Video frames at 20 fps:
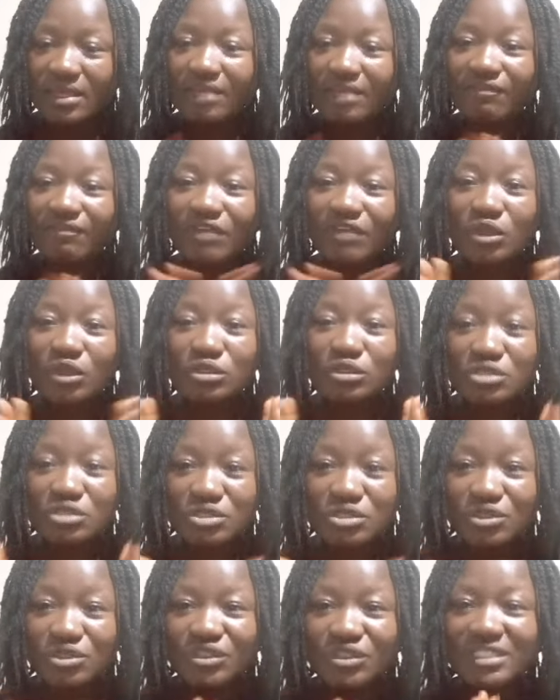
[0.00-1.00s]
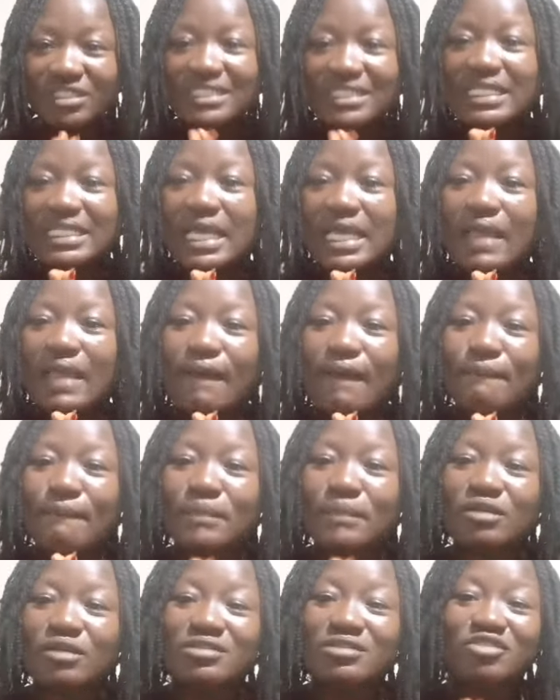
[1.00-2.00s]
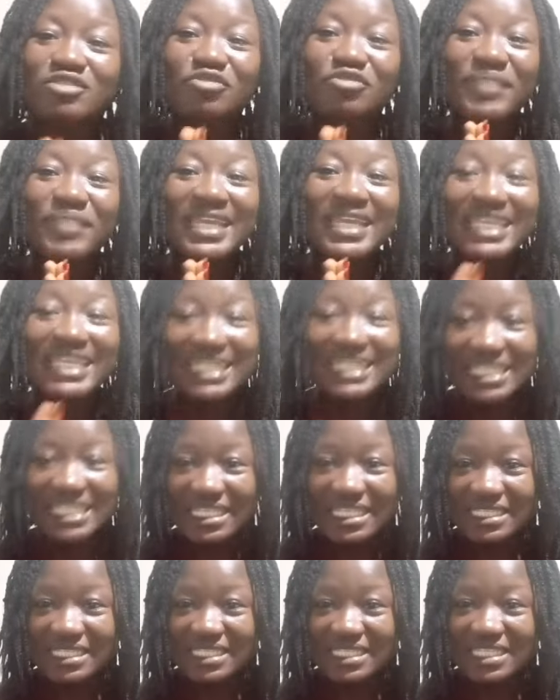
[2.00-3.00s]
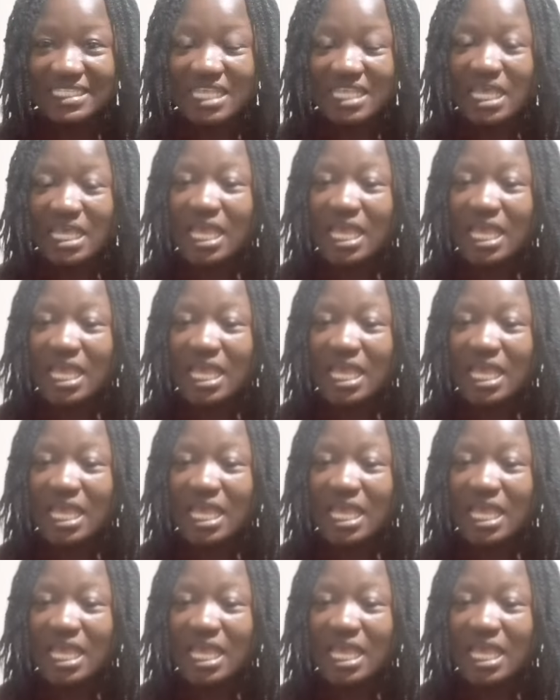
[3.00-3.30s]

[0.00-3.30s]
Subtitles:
And very soon, because of my ladies,